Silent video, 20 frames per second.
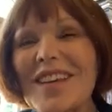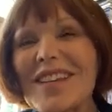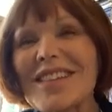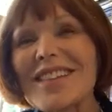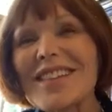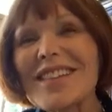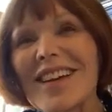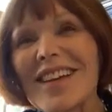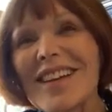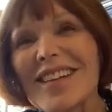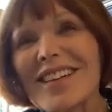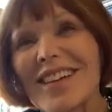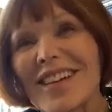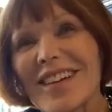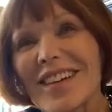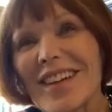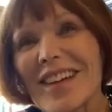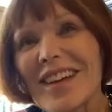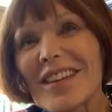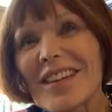Did I
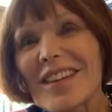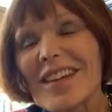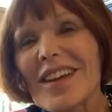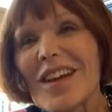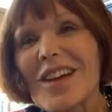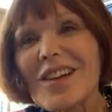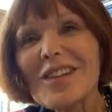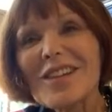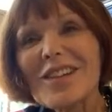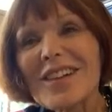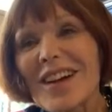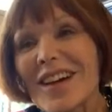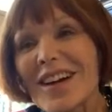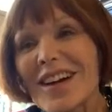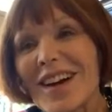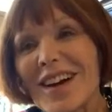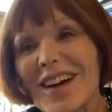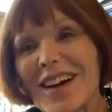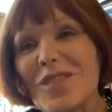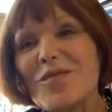learn anything? Look,
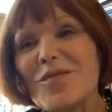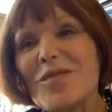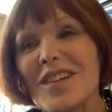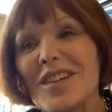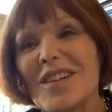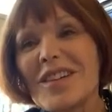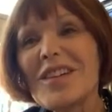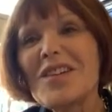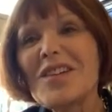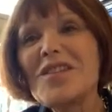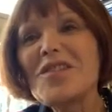I really